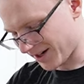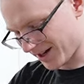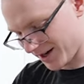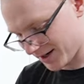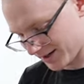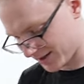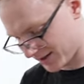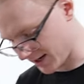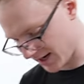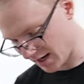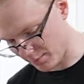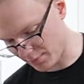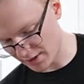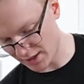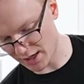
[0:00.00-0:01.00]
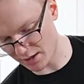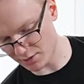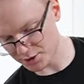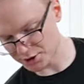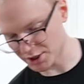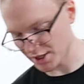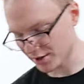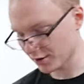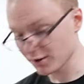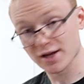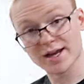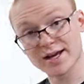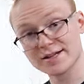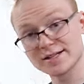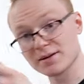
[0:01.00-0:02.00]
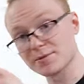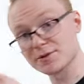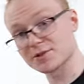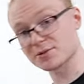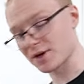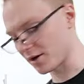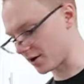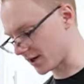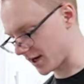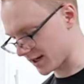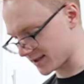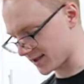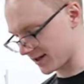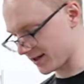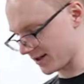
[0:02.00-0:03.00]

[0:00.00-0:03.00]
Uncap our shaker and double strain our cocktail